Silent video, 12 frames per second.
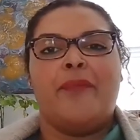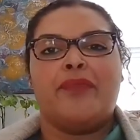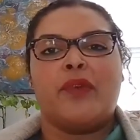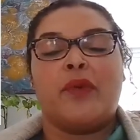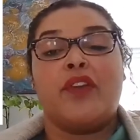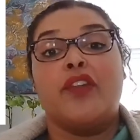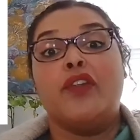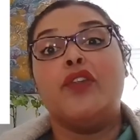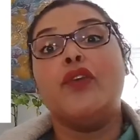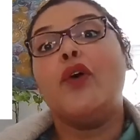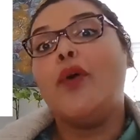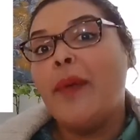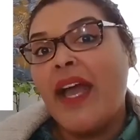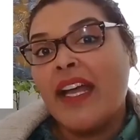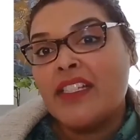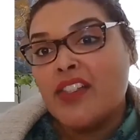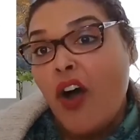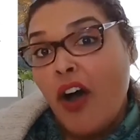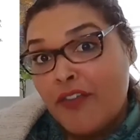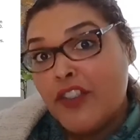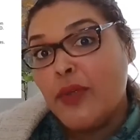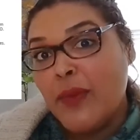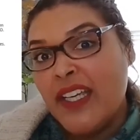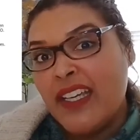What are the drawbacks of
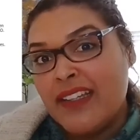doing